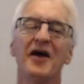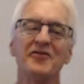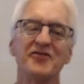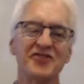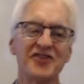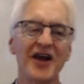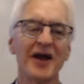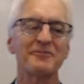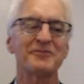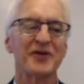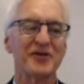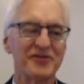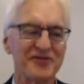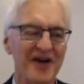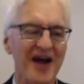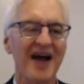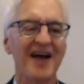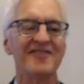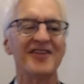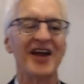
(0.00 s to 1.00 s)
uh, chapter
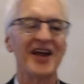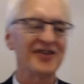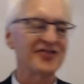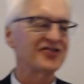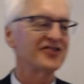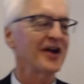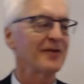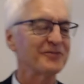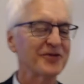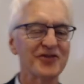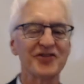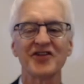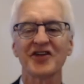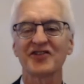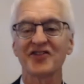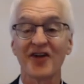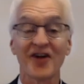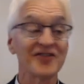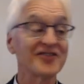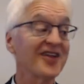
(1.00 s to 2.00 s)
5 and chapter
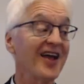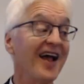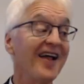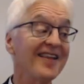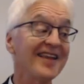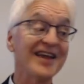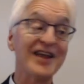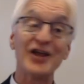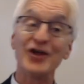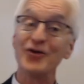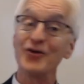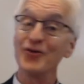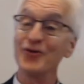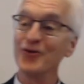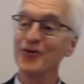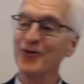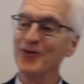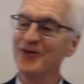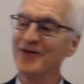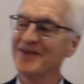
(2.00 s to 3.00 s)
6 are telling
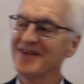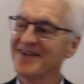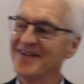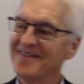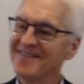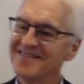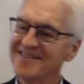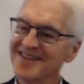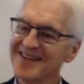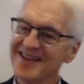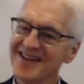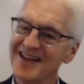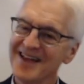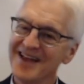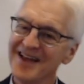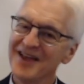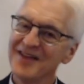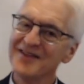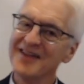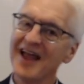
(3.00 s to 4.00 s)
you
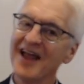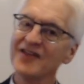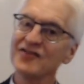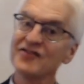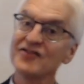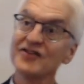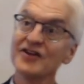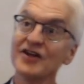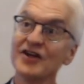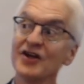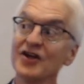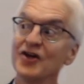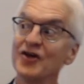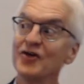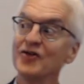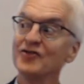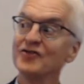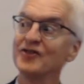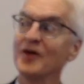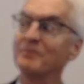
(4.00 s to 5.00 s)

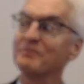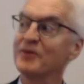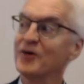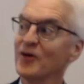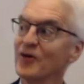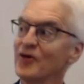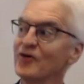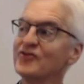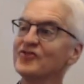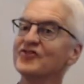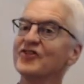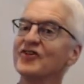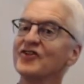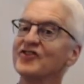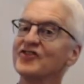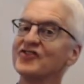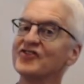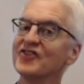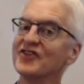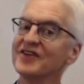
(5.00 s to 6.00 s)
that the
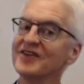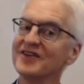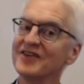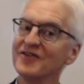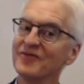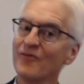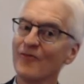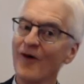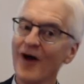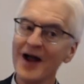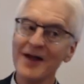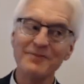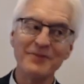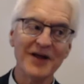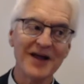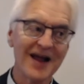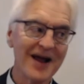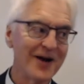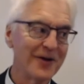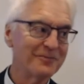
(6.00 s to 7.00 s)
Persians
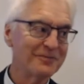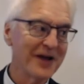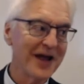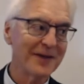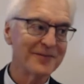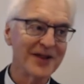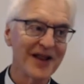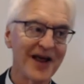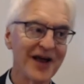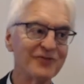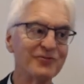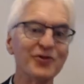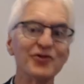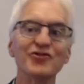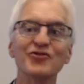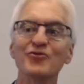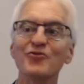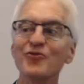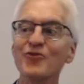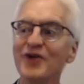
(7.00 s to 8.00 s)
wiping out Babylon
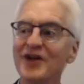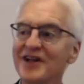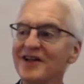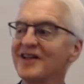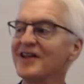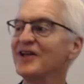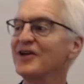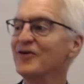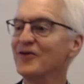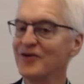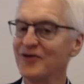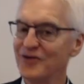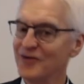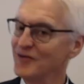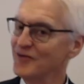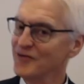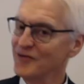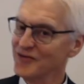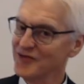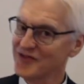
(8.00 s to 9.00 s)
was really good
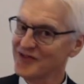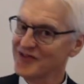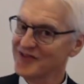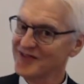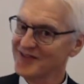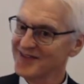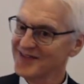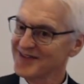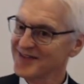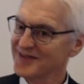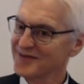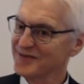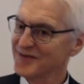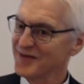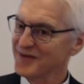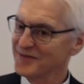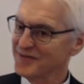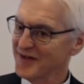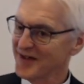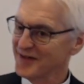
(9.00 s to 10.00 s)
news for
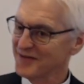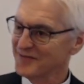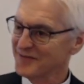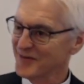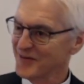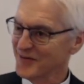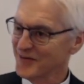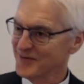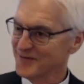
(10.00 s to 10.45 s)
the faithful.